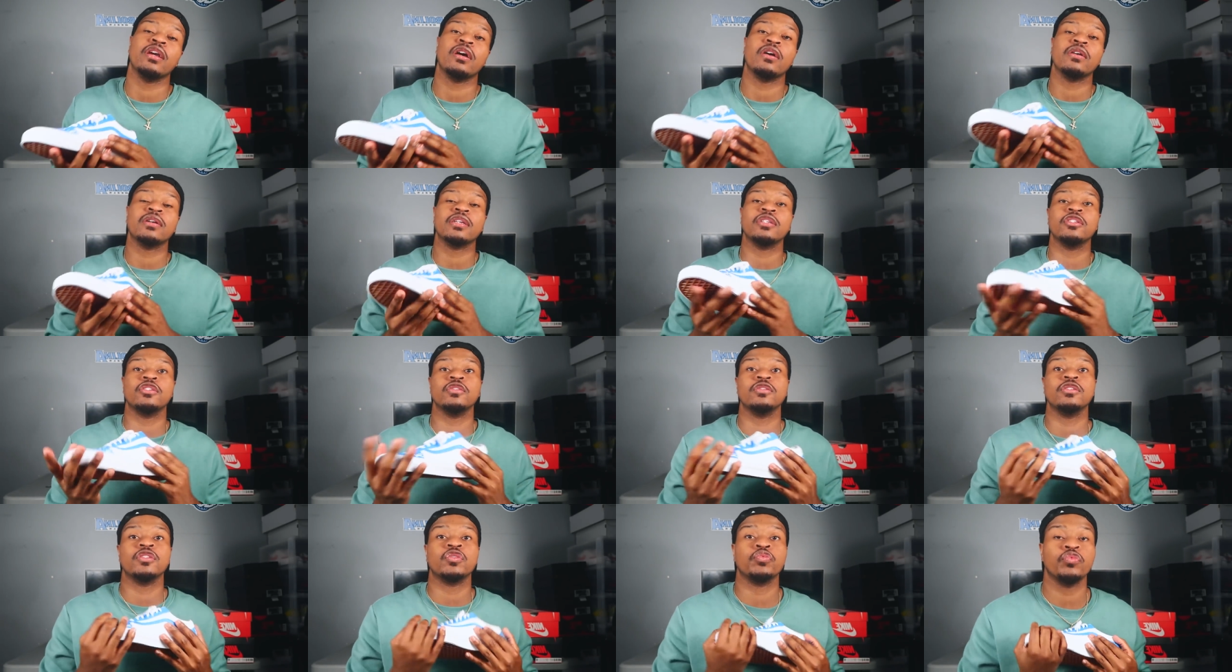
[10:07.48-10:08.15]
y'all can
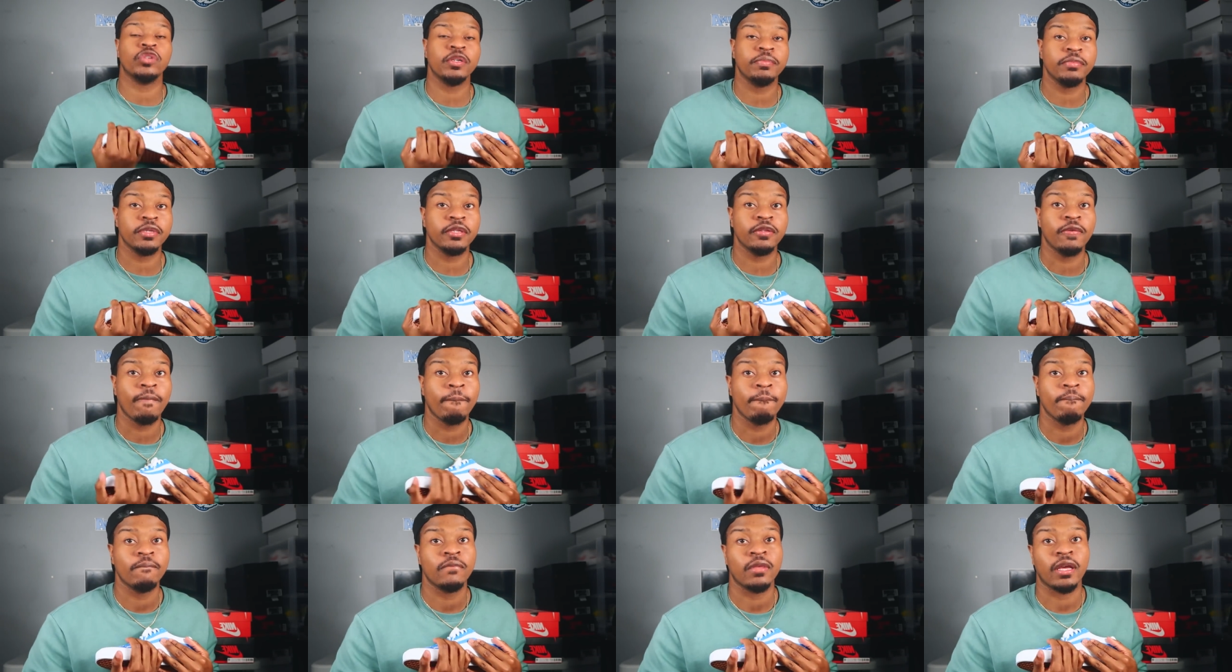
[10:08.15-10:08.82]
do this with me.
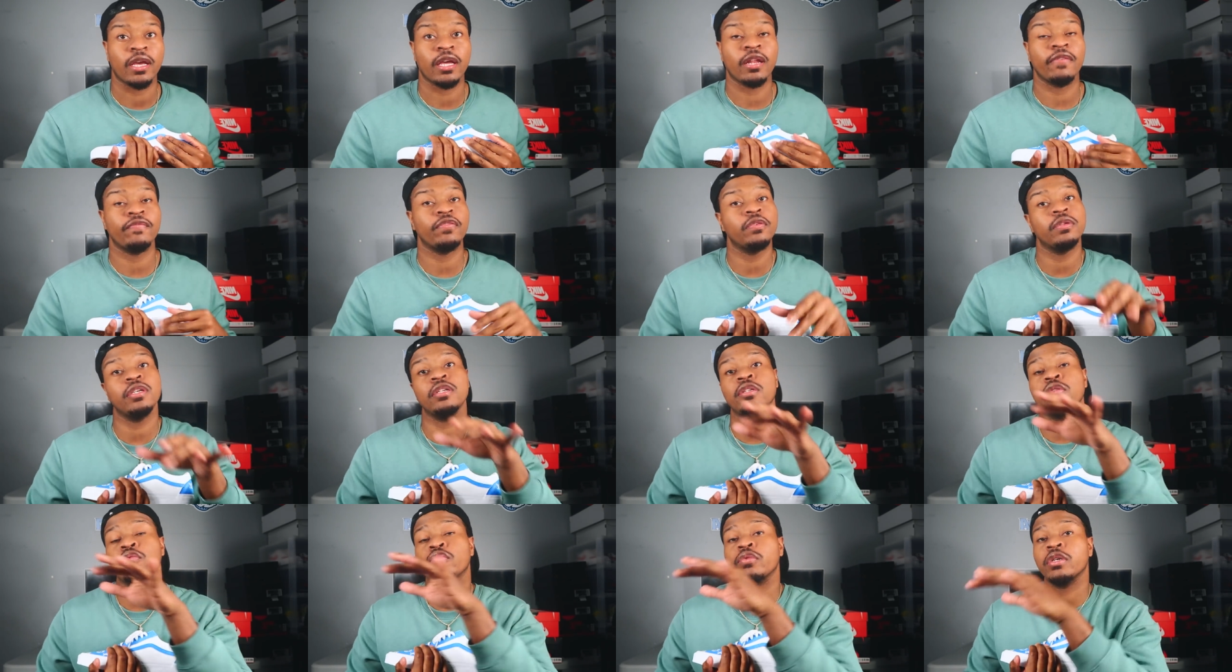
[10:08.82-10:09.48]
And if you
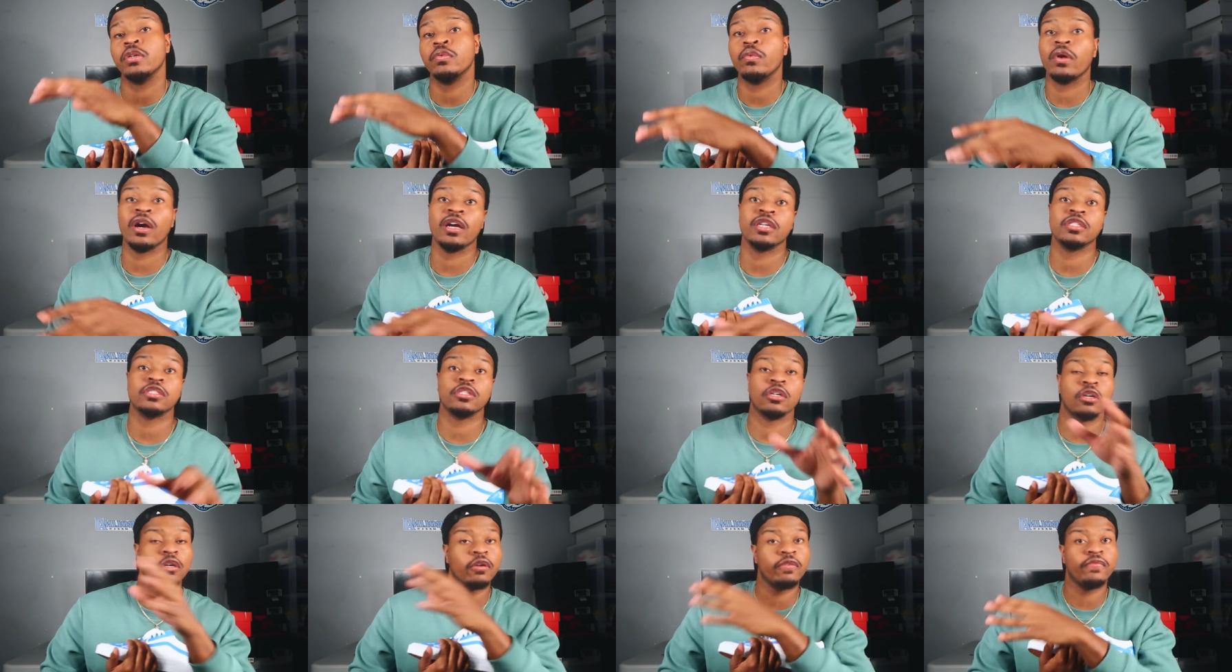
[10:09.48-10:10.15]
need to
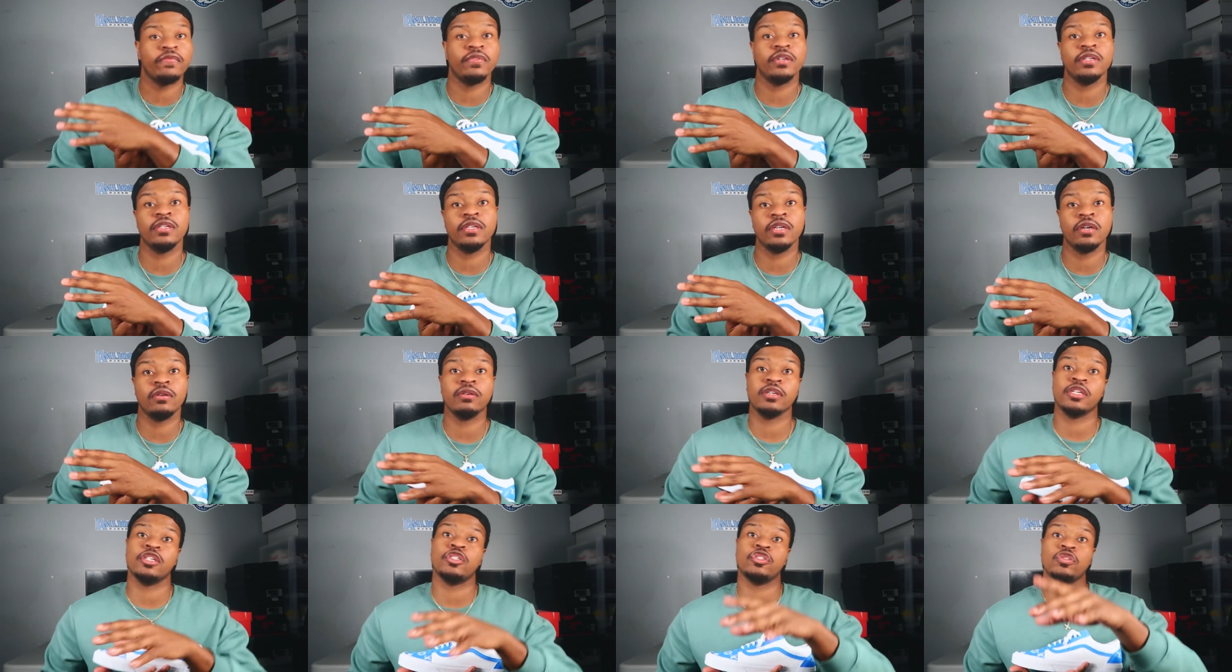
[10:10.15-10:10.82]
rewatch the whole
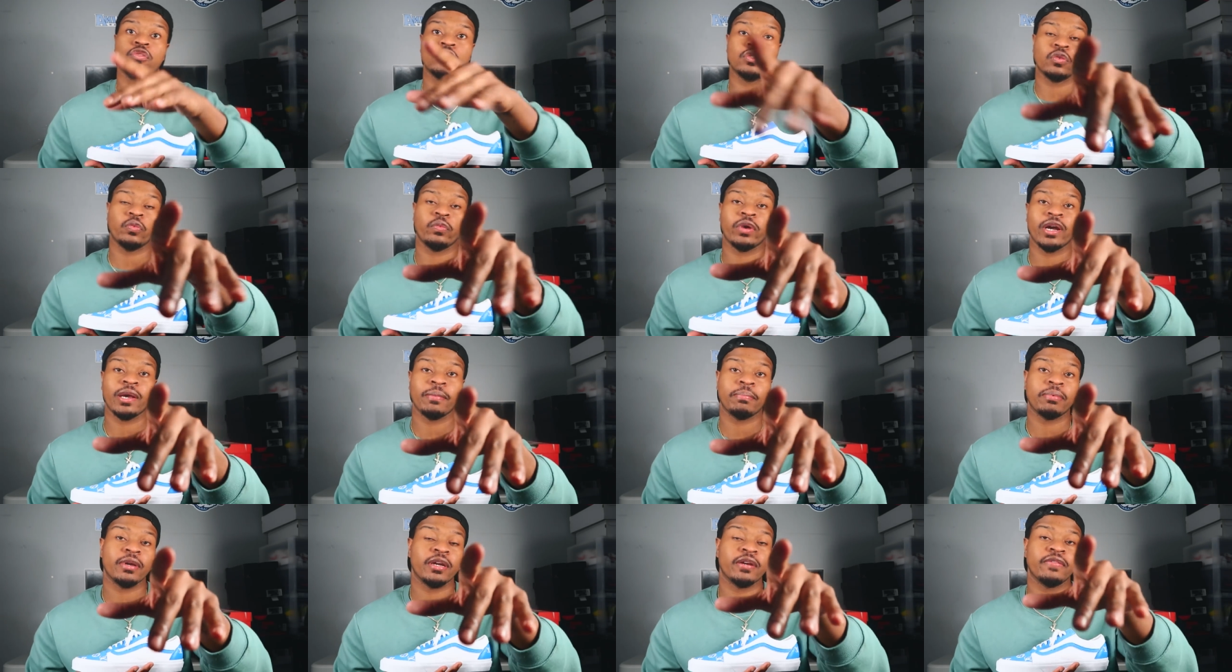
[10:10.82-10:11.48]
video and get you some
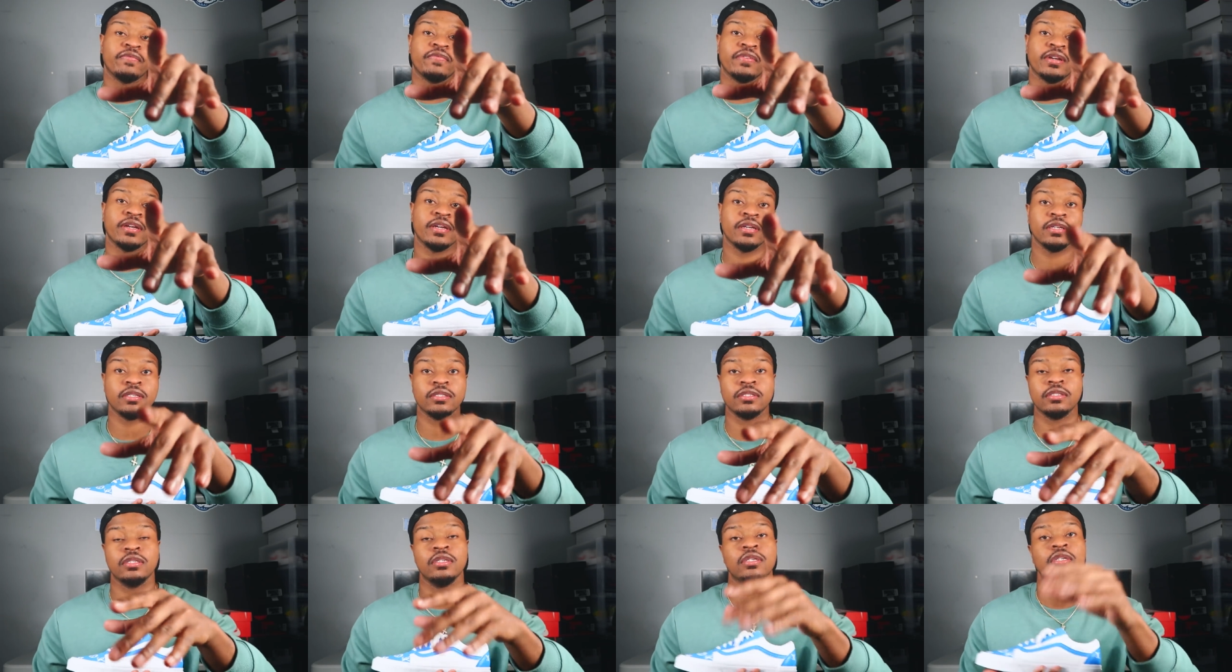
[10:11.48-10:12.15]
white pair of
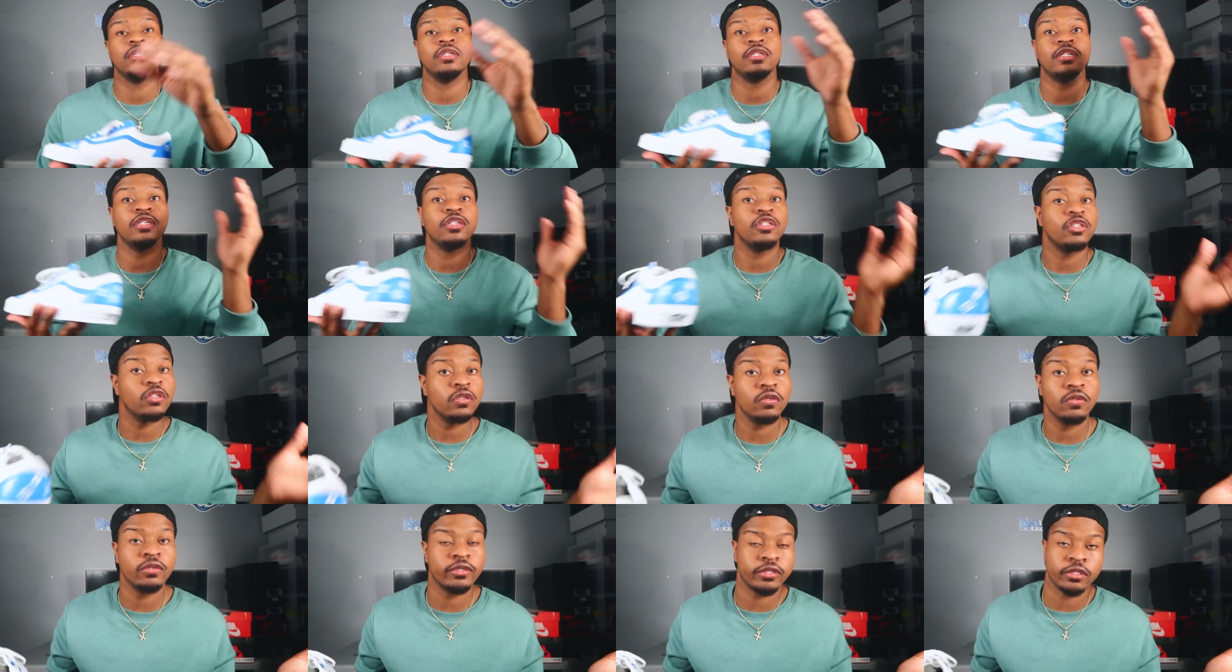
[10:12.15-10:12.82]
Vans, then
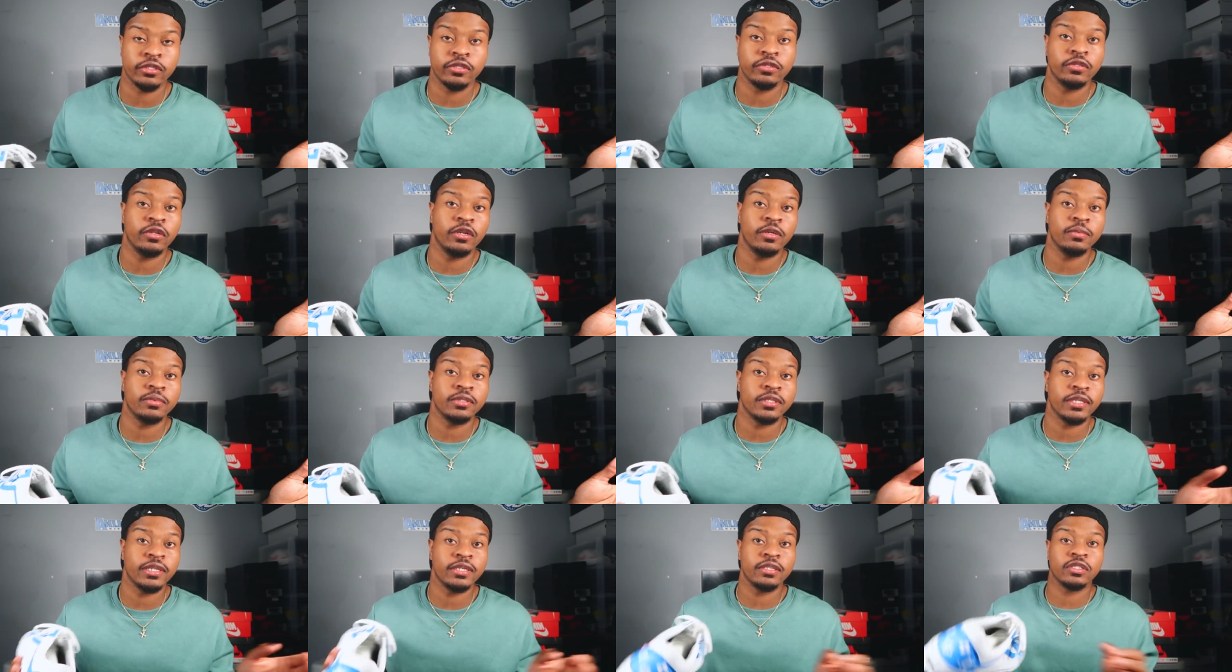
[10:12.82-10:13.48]
do it, you know what
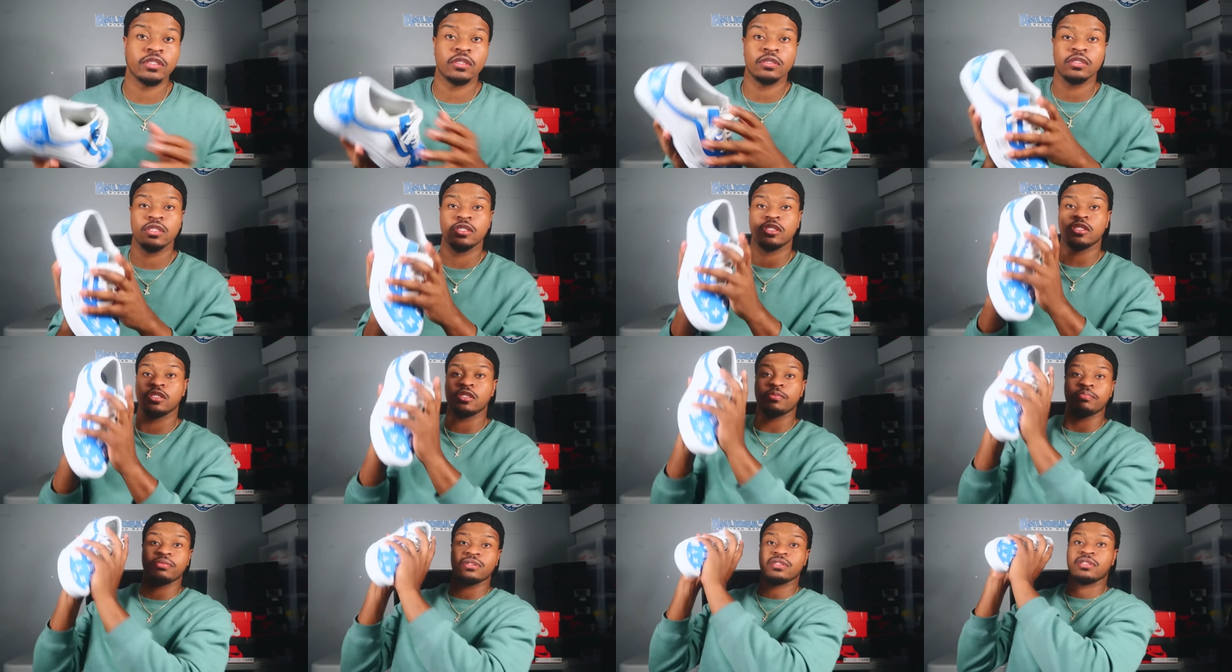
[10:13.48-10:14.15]
I'm saying? So let's
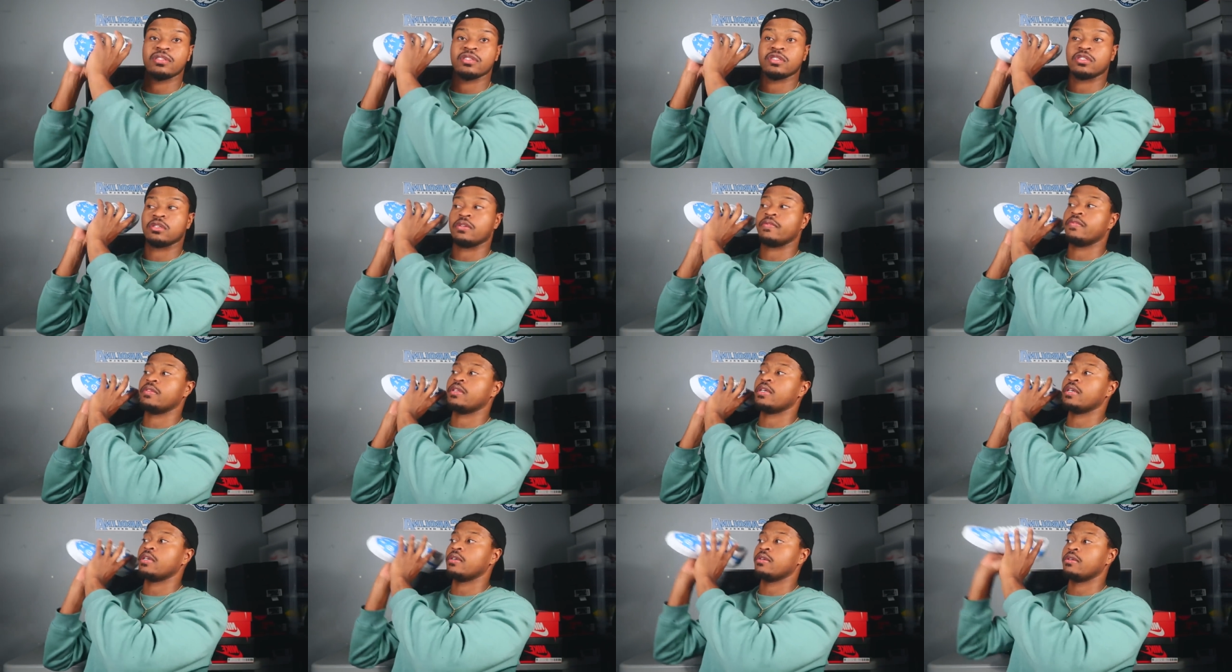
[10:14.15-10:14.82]
just put this over
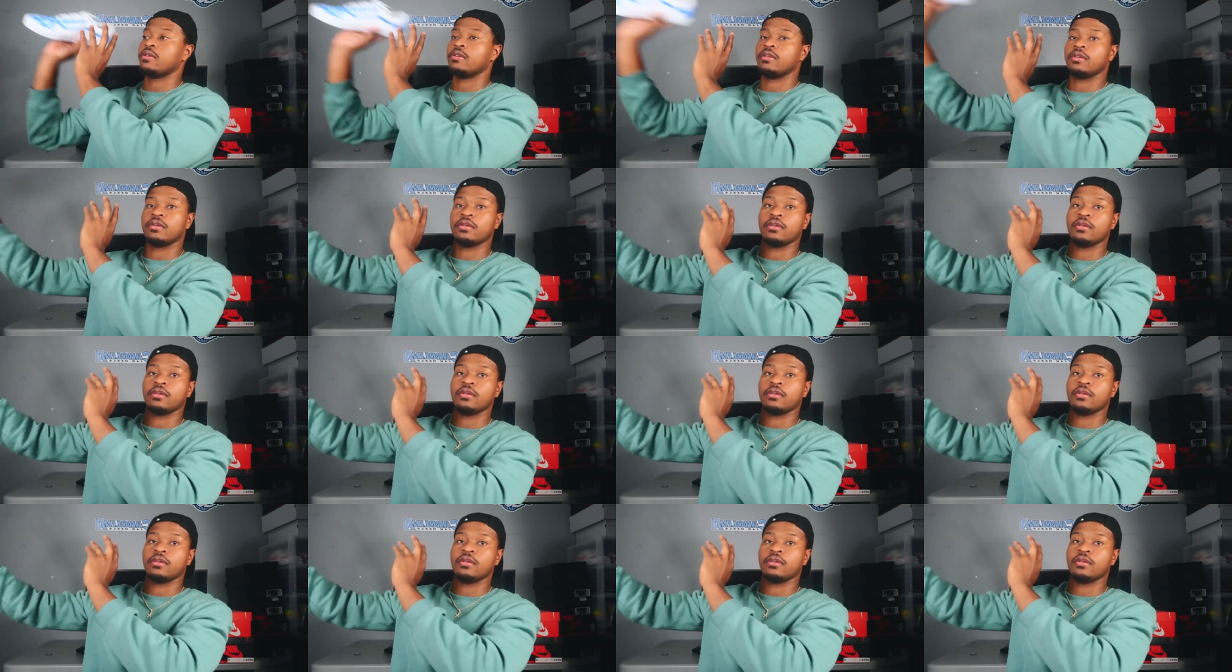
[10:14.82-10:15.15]
there.